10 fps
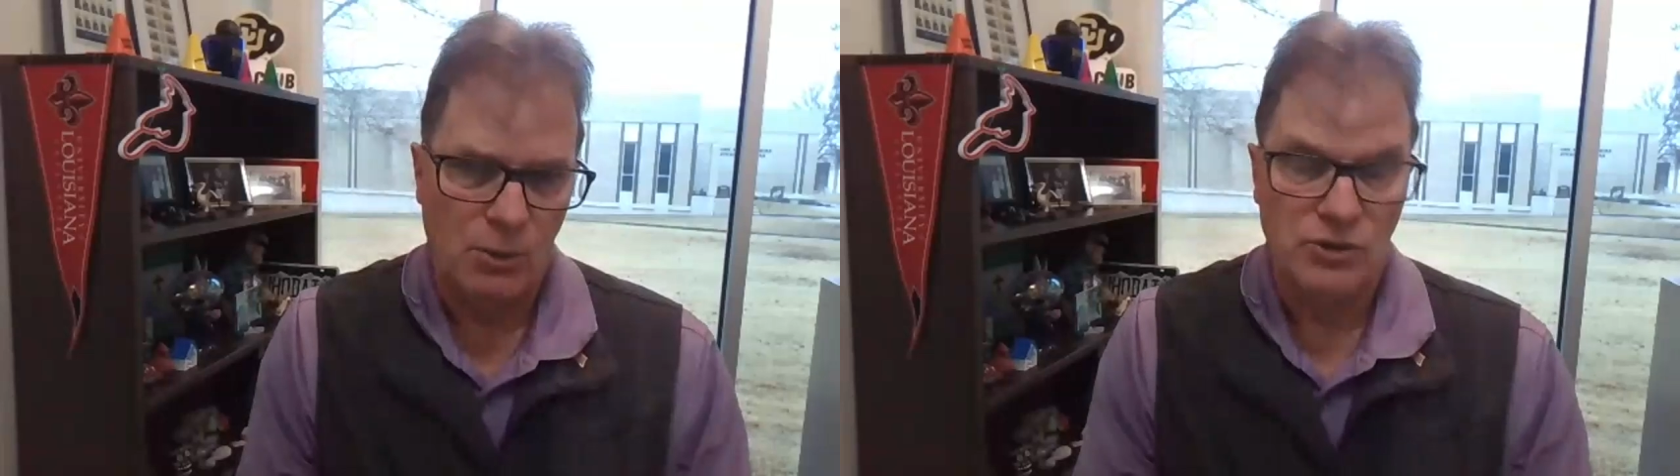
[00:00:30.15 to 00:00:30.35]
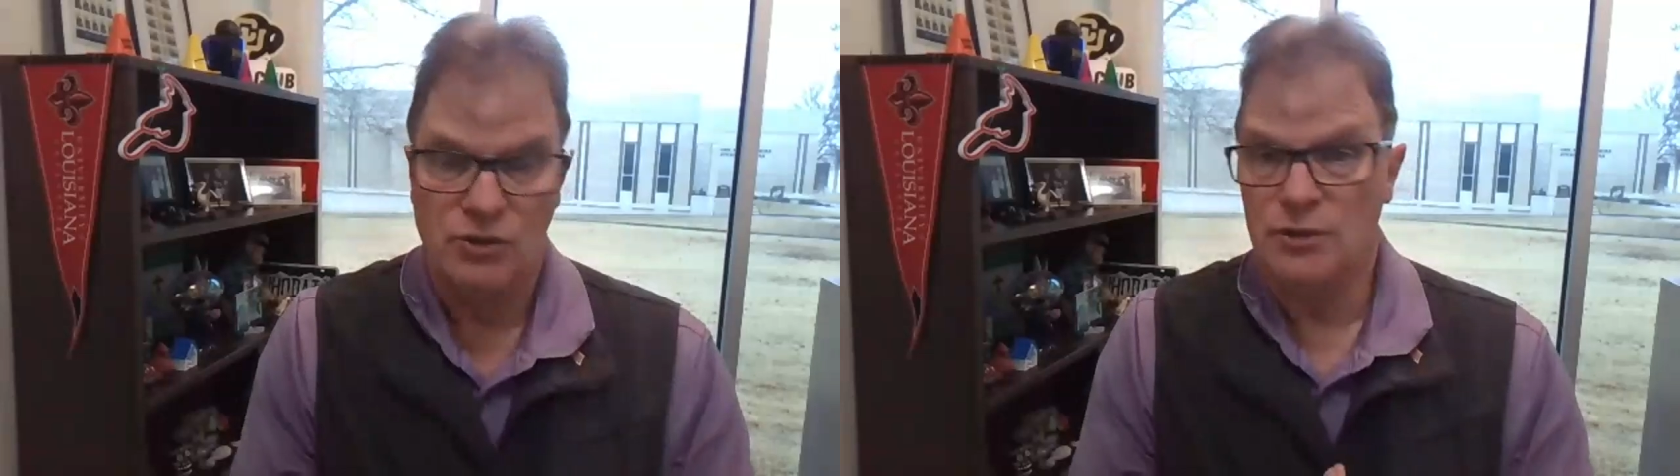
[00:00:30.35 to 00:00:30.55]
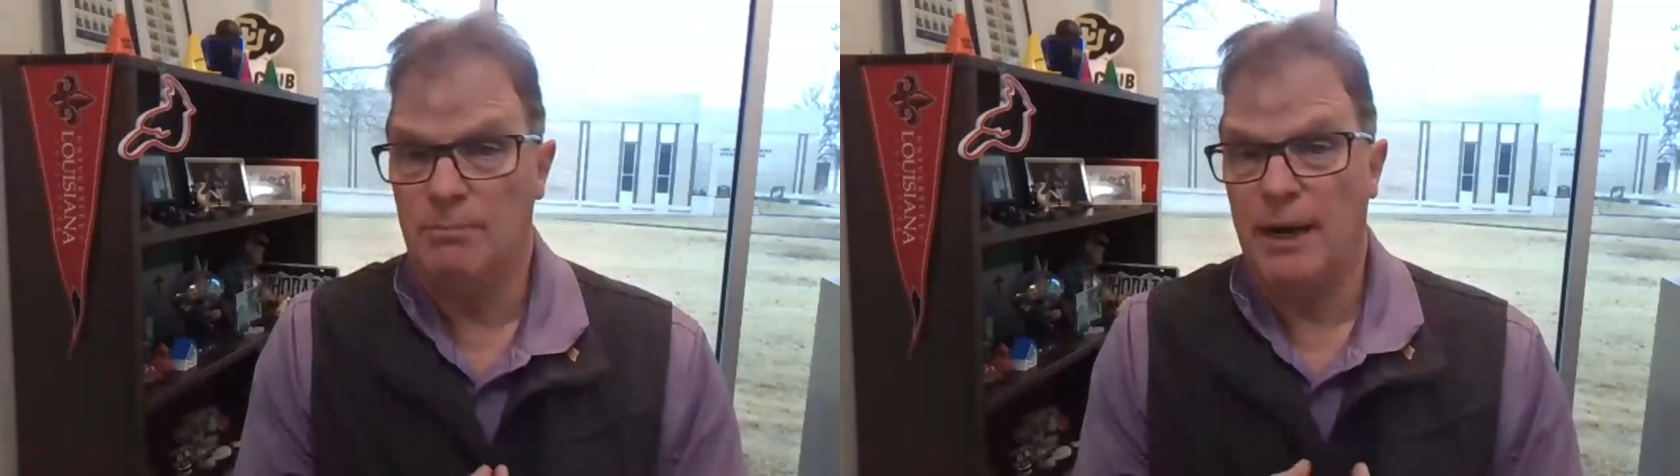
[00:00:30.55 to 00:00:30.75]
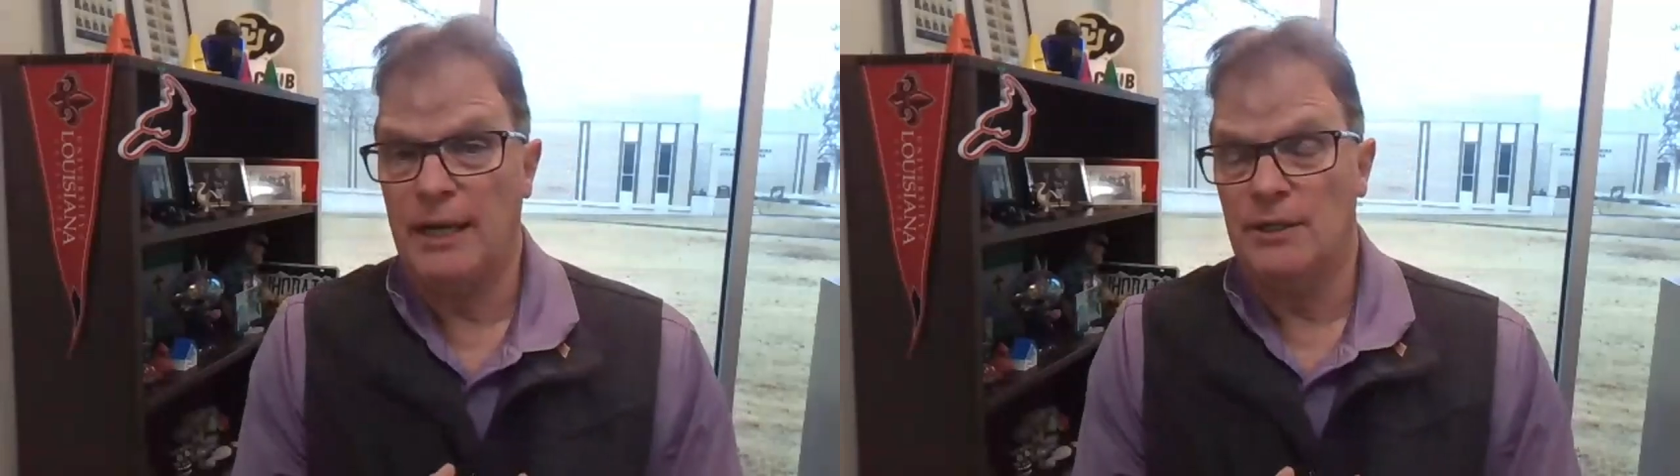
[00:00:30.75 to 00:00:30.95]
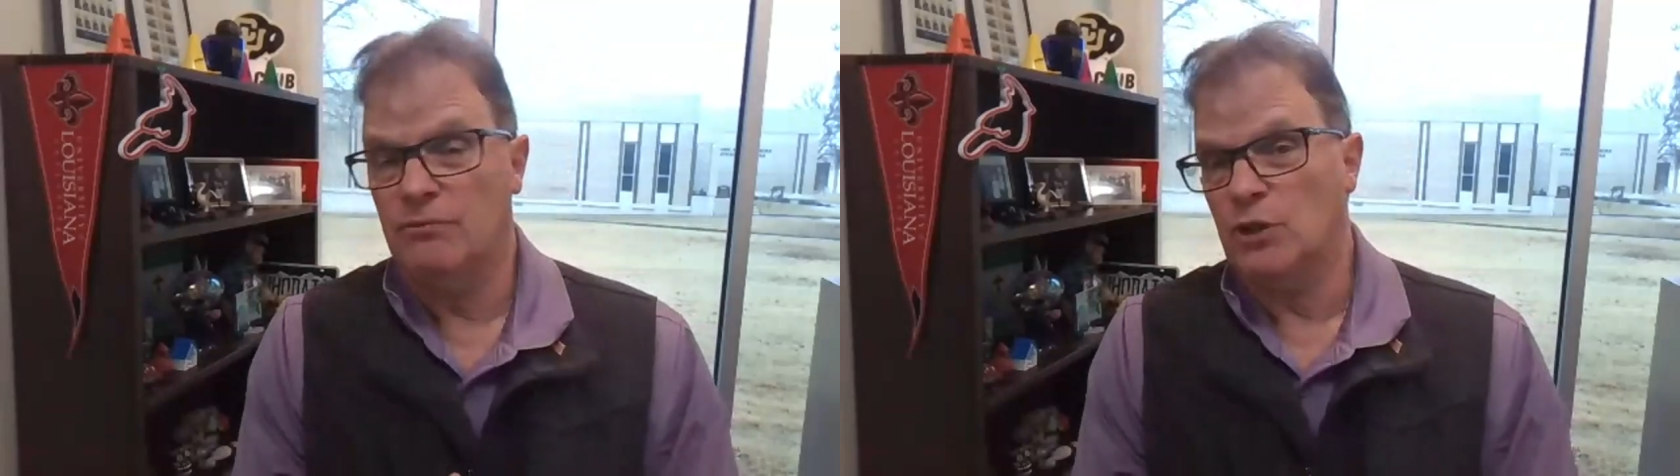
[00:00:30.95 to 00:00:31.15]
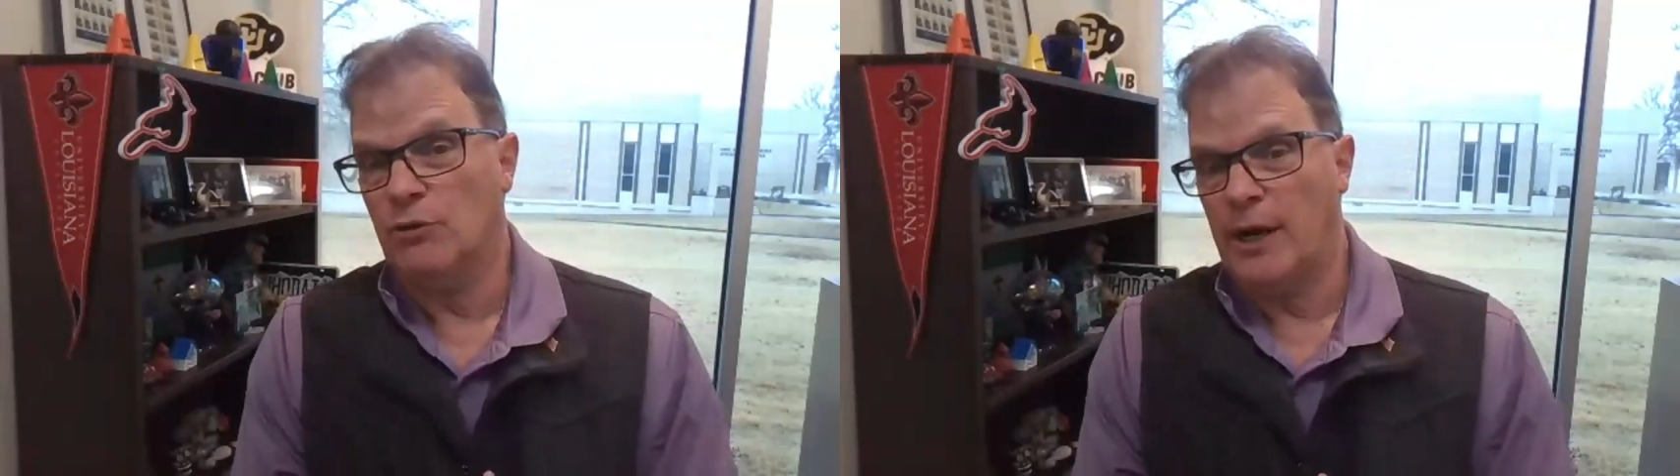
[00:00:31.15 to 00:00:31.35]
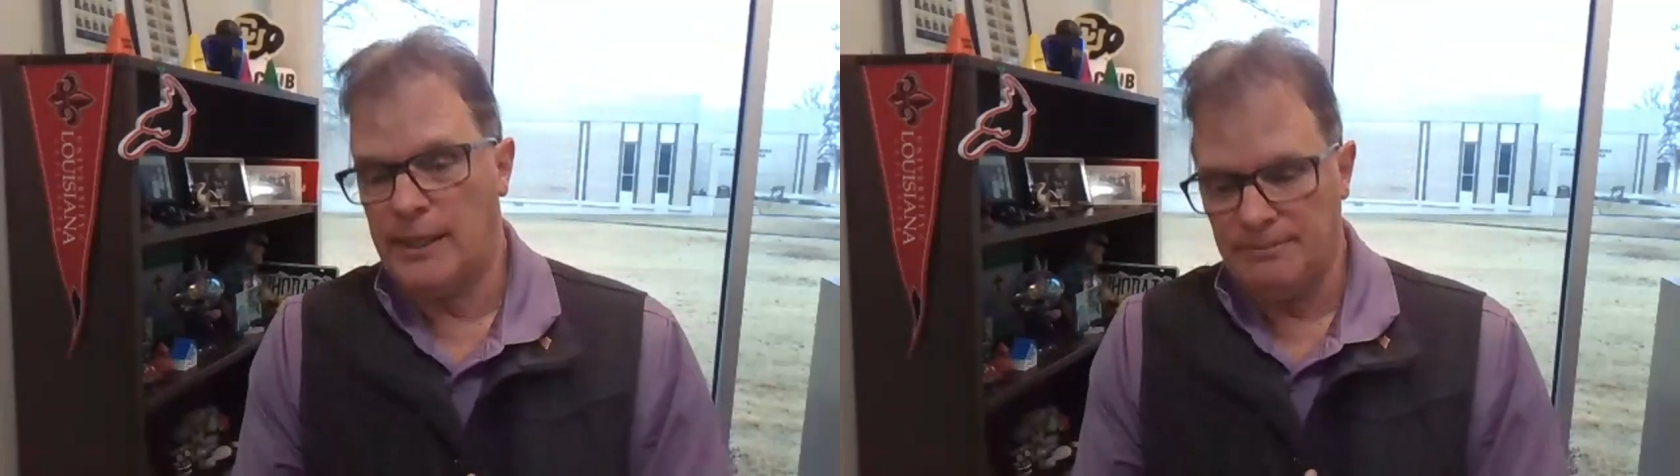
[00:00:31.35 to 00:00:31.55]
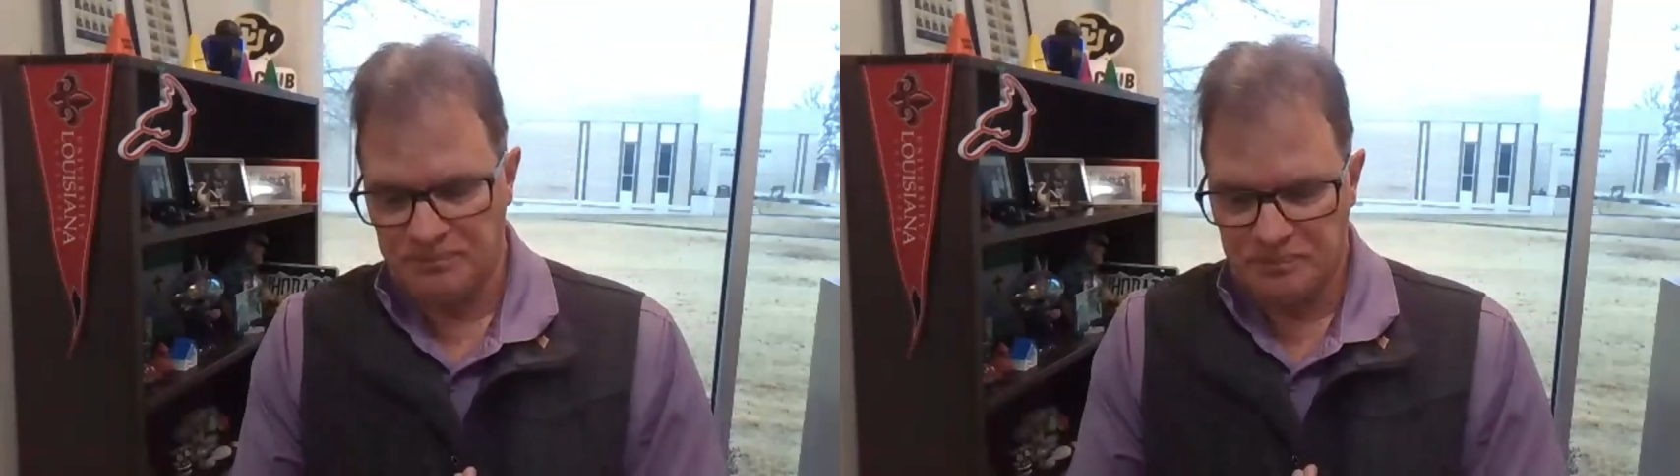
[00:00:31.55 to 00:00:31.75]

which is the body of the crime.